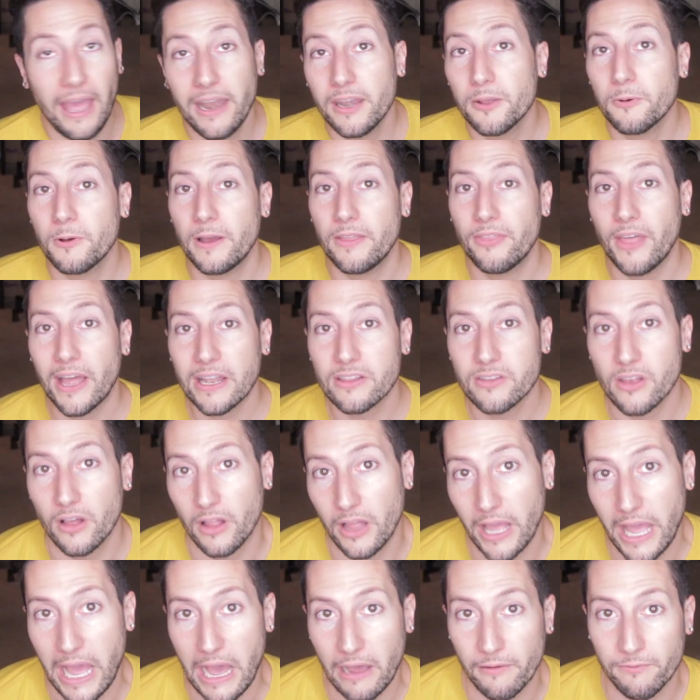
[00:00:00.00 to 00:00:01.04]
Anyway, that's
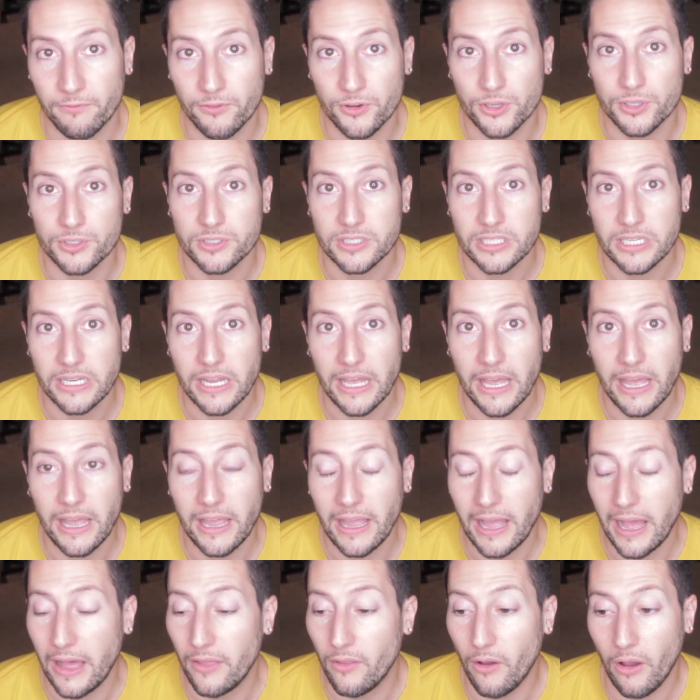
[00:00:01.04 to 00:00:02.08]
all I have for you
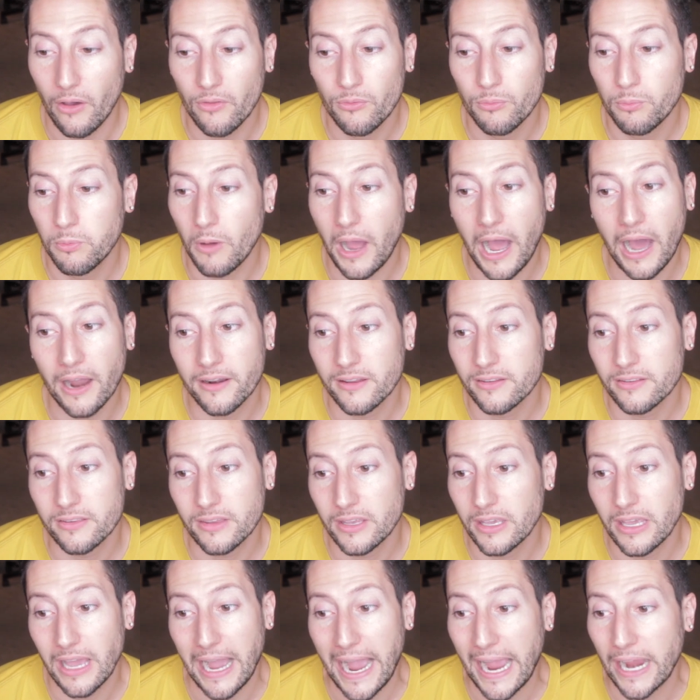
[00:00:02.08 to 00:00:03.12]
today.
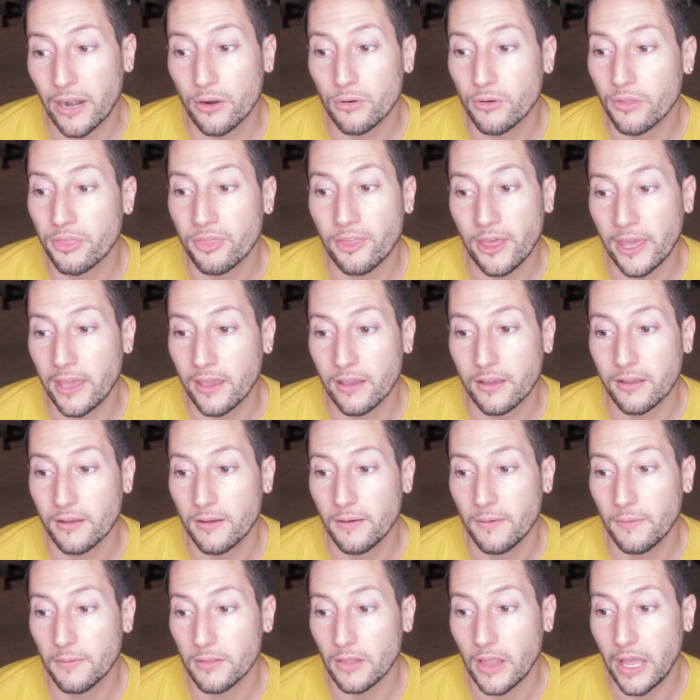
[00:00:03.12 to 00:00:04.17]
Honestly, I don't think
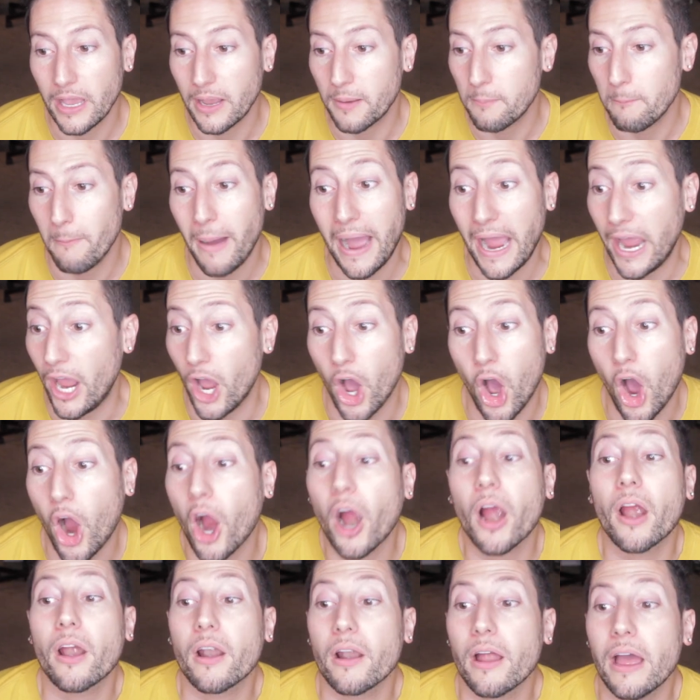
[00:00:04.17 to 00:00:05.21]
like my
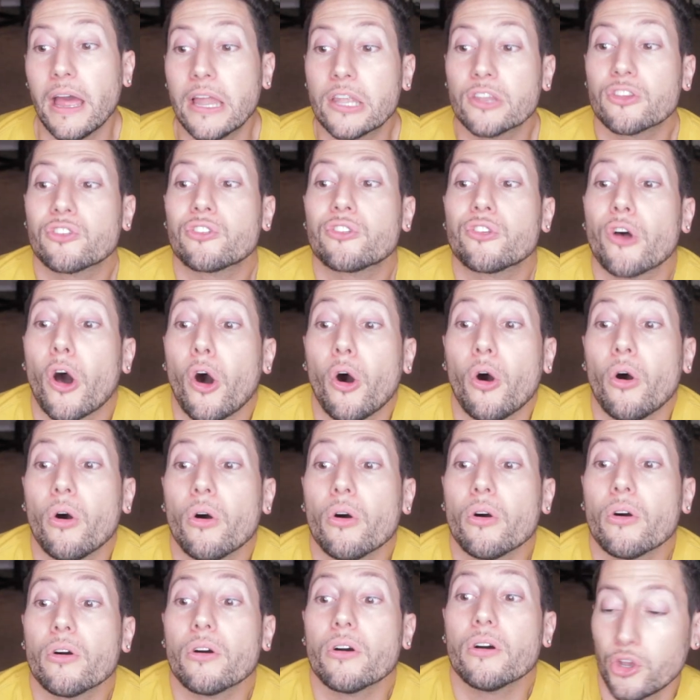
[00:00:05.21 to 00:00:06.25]
heart and
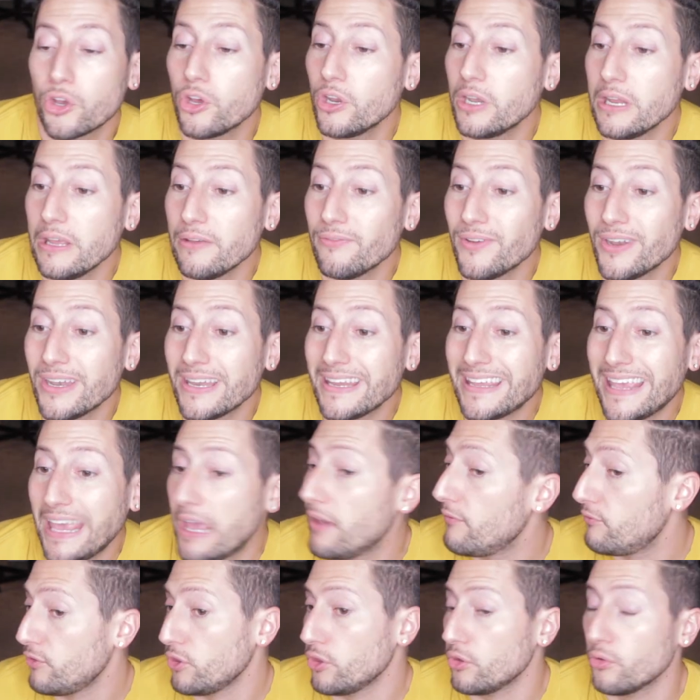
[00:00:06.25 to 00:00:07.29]
soul could even
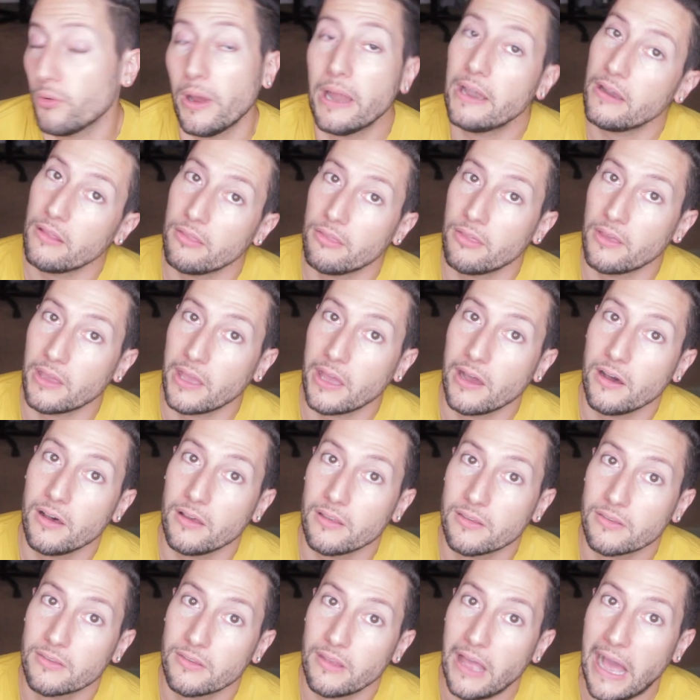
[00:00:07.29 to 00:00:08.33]
give you anything
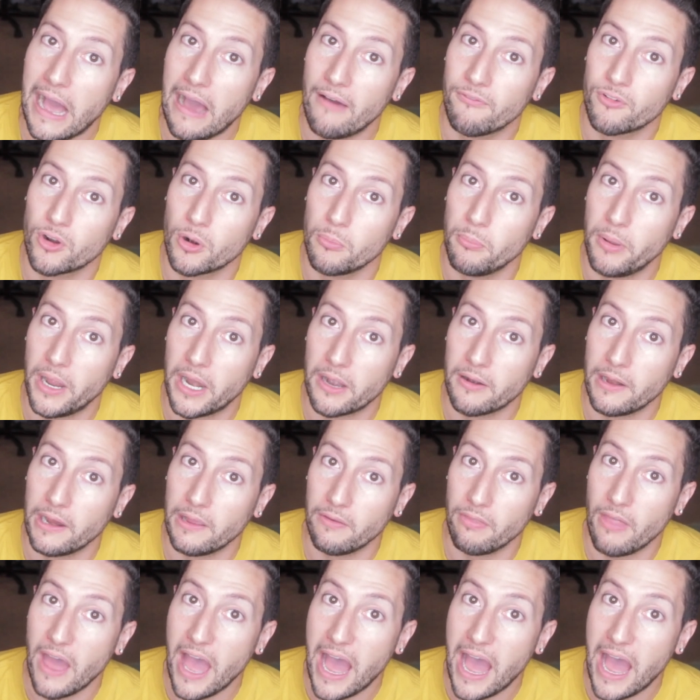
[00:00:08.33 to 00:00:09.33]
else after bearing